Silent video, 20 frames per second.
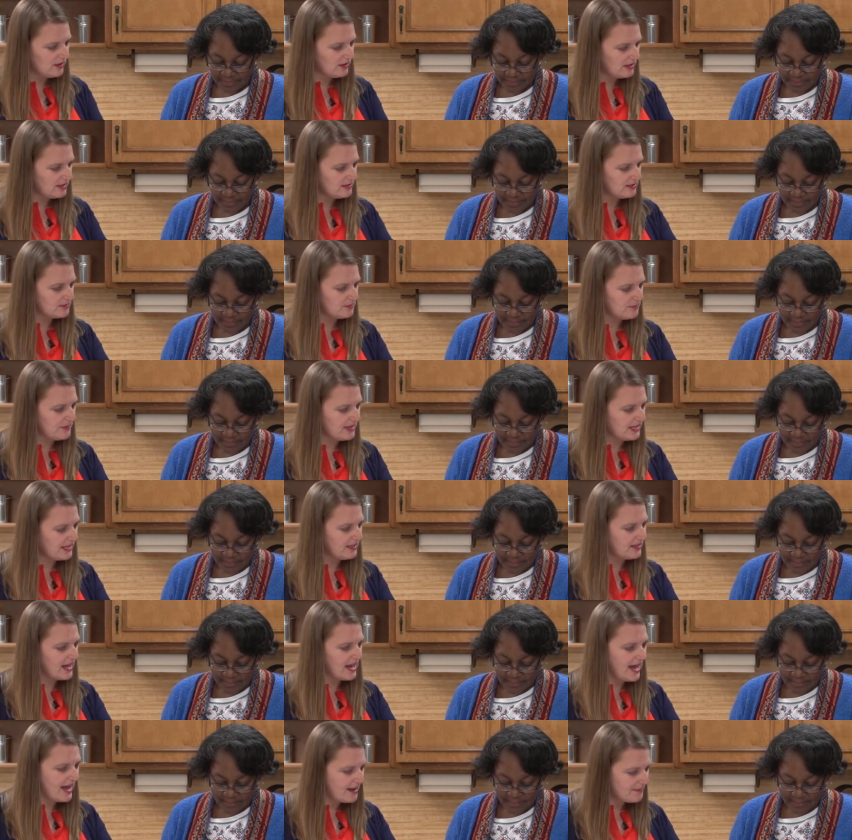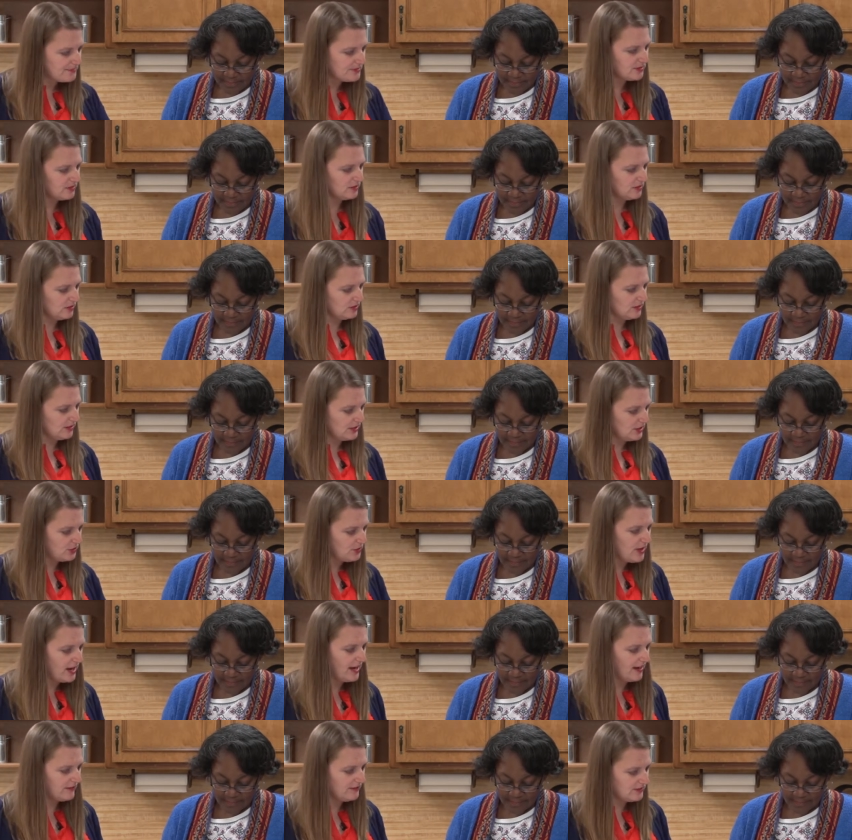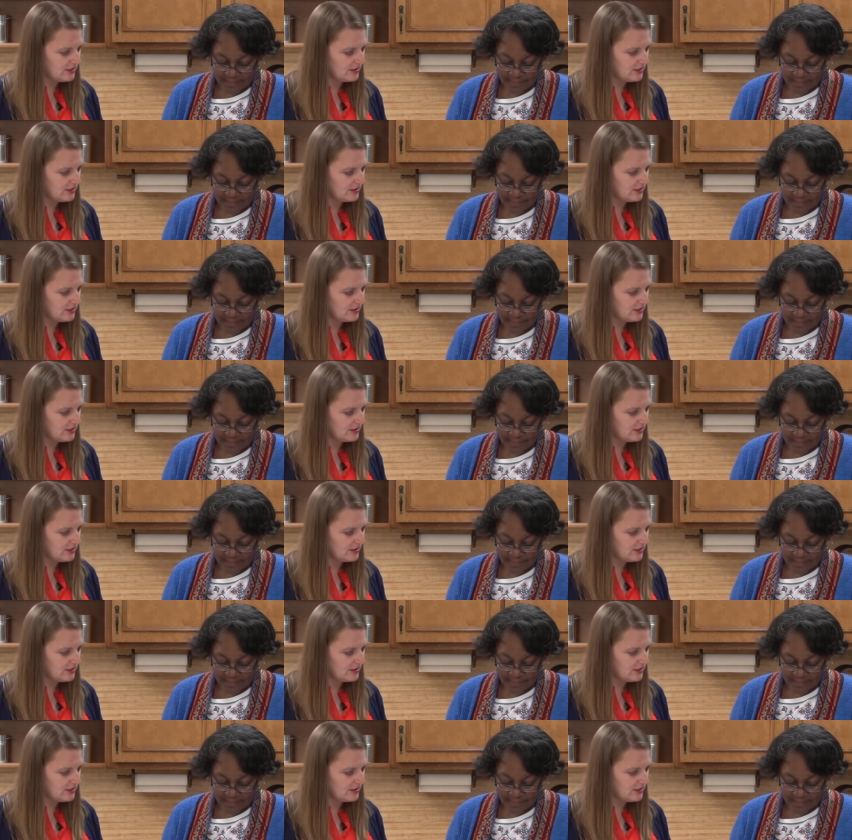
Speaker 1: of these mean absolutely you have